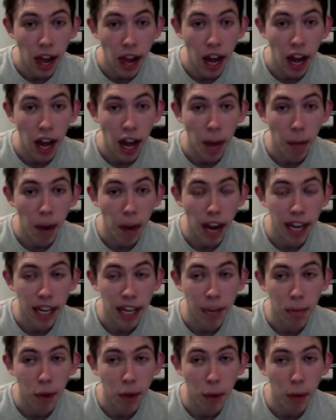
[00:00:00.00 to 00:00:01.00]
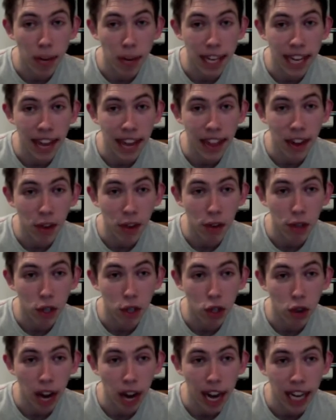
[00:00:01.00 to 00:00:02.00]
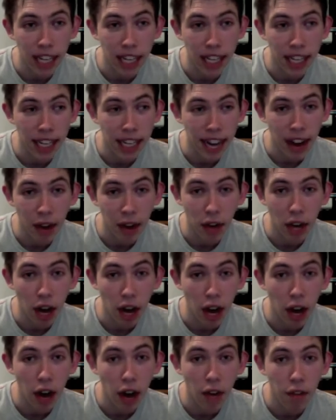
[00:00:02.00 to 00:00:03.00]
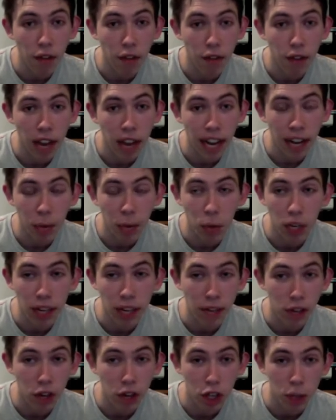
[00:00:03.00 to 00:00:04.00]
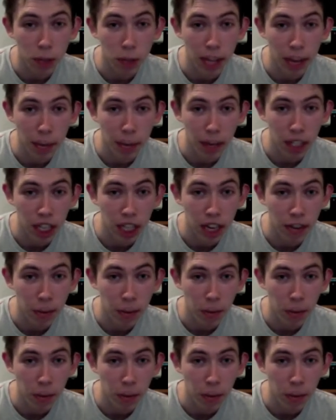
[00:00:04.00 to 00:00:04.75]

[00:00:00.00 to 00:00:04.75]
Um, I could probably get there on the train in an hour and a half, and it wouldn't even cost me that much either.